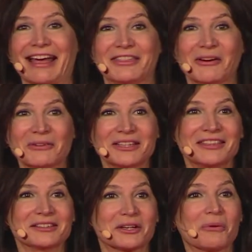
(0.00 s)
The only
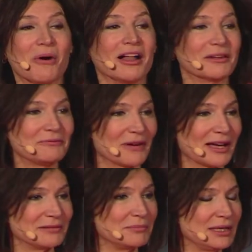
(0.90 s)
thing that
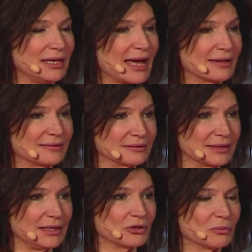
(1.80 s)
qualified me as a
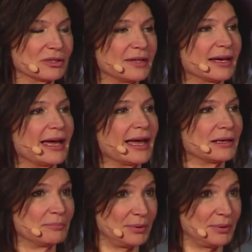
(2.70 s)
leader was that I had a